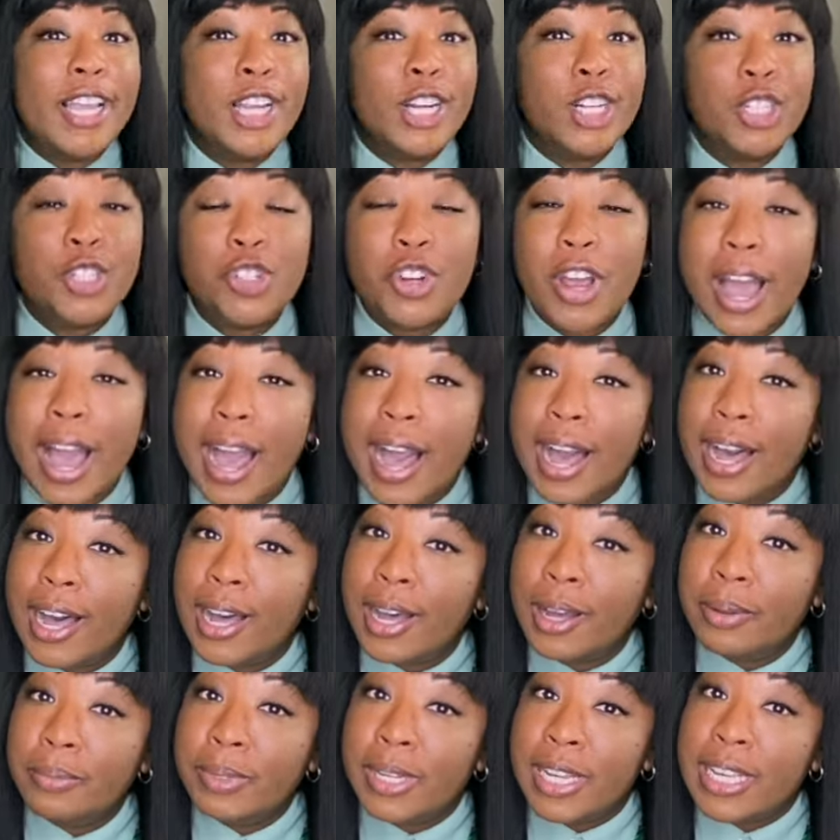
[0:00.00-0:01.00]
your
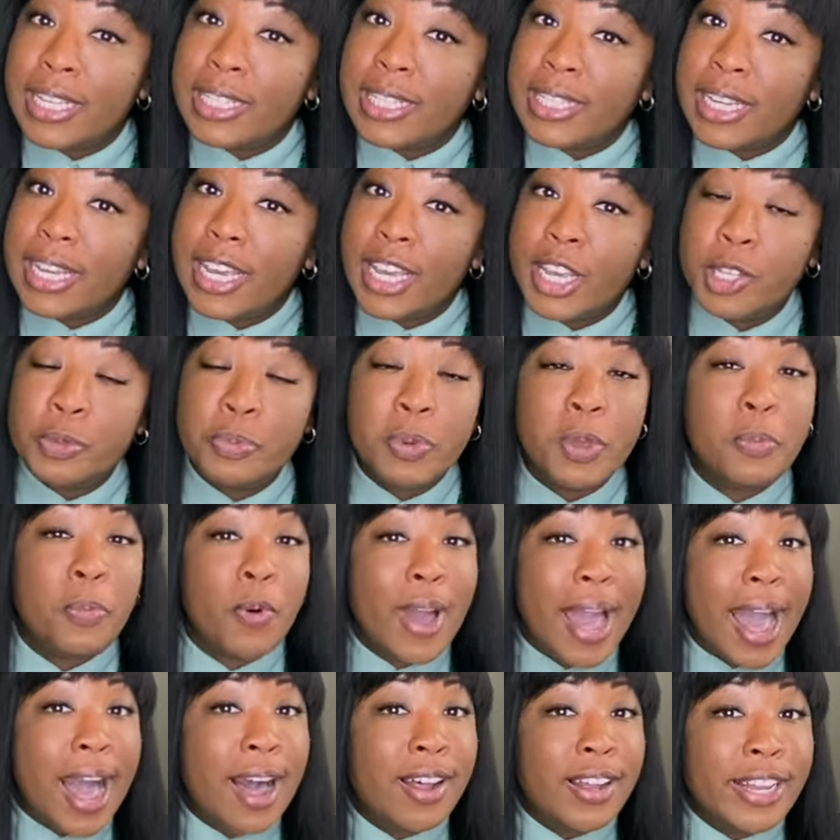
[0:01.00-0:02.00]
tribe. Listen, it's people
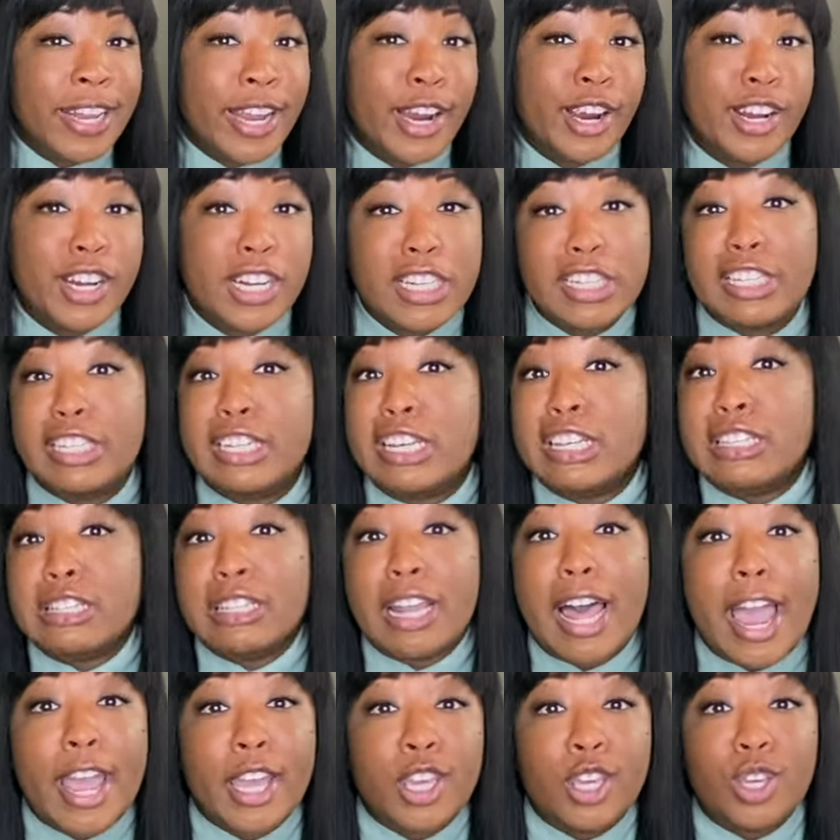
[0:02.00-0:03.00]
out there that's just
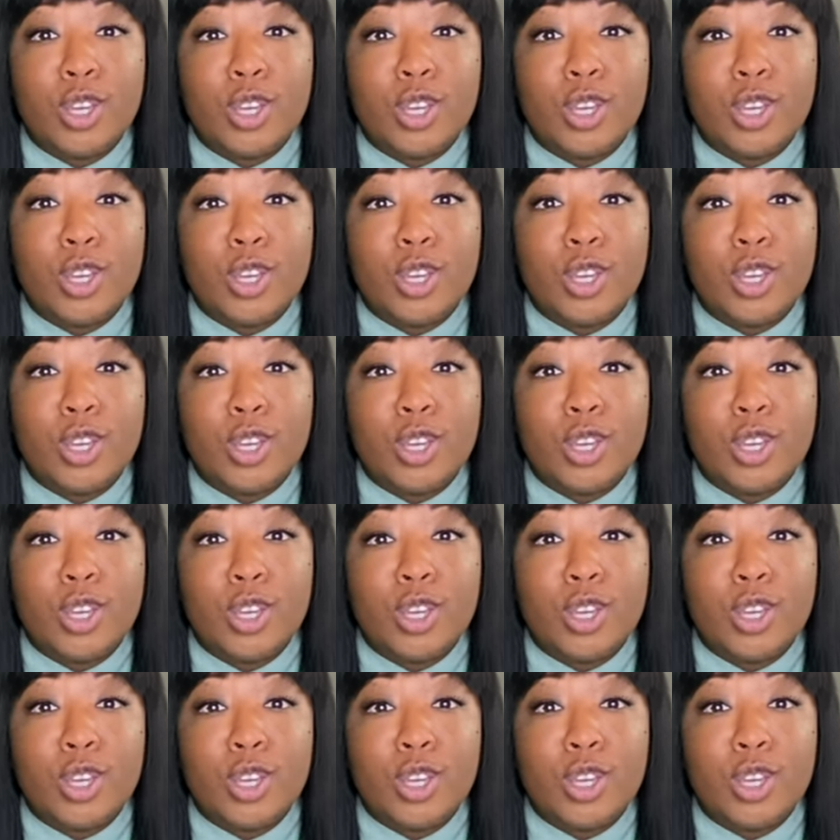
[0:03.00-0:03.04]
like